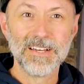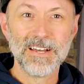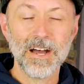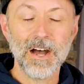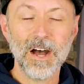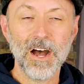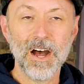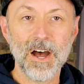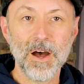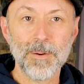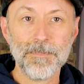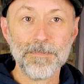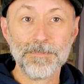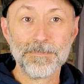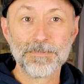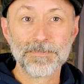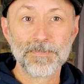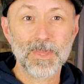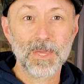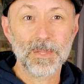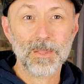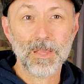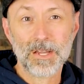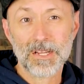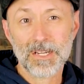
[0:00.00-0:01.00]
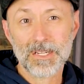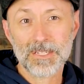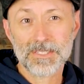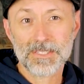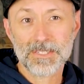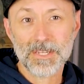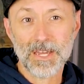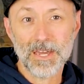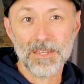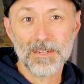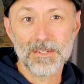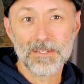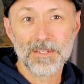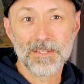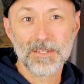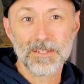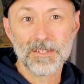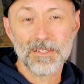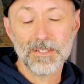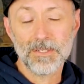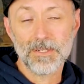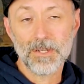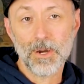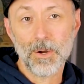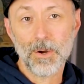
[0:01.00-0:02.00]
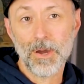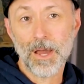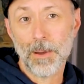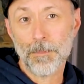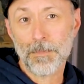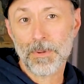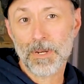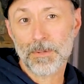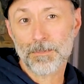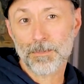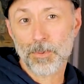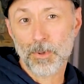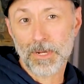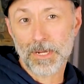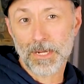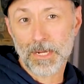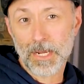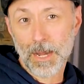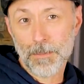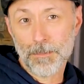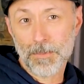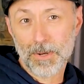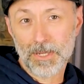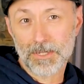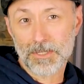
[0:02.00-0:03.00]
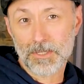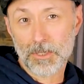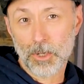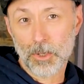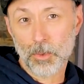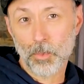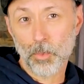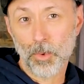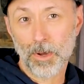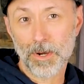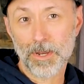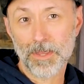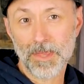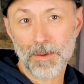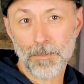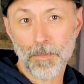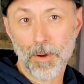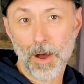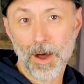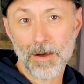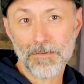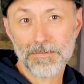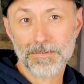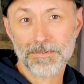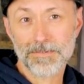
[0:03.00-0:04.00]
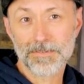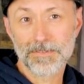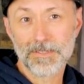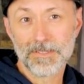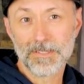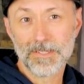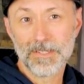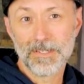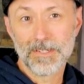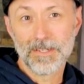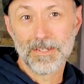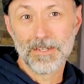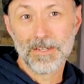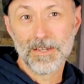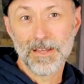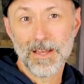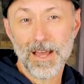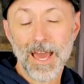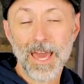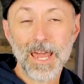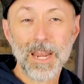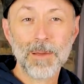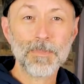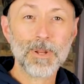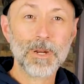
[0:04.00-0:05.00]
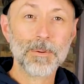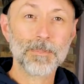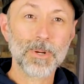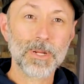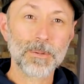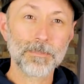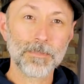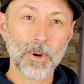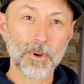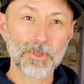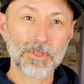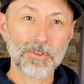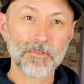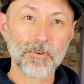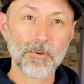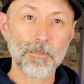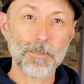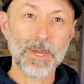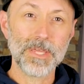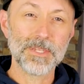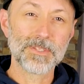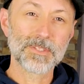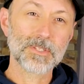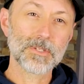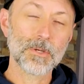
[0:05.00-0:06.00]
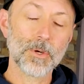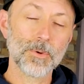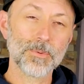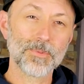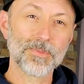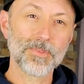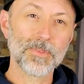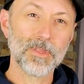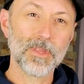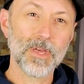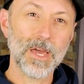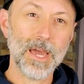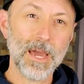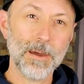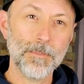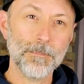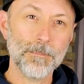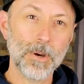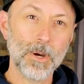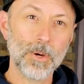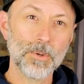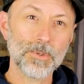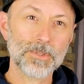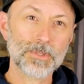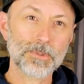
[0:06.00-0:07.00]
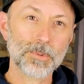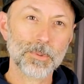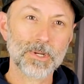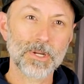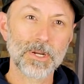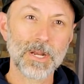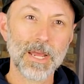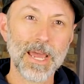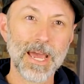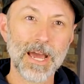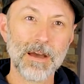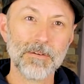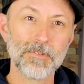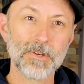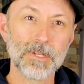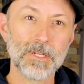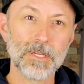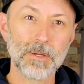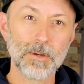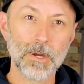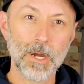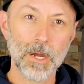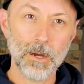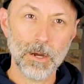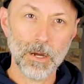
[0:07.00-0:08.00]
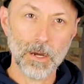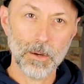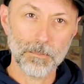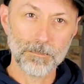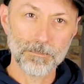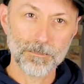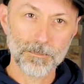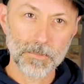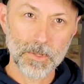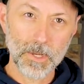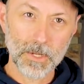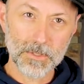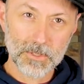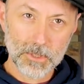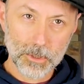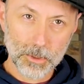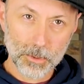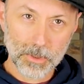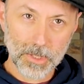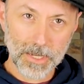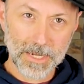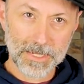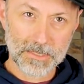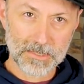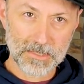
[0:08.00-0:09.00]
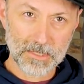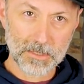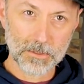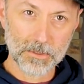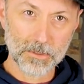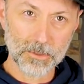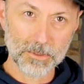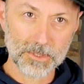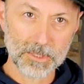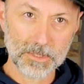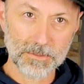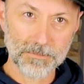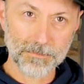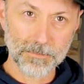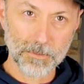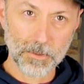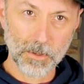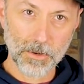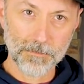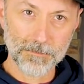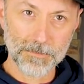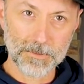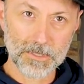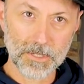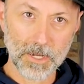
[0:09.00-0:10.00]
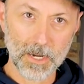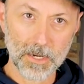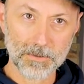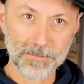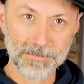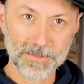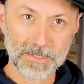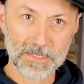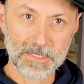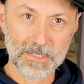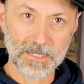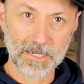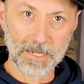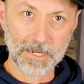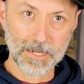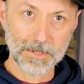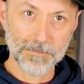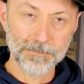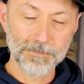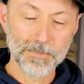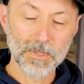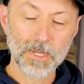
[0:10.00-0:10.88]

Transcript: And like I said, I'm going to turn one of them off, and I'm going to bring both of them in. So at most, we're going to have a two light solution for our photography today.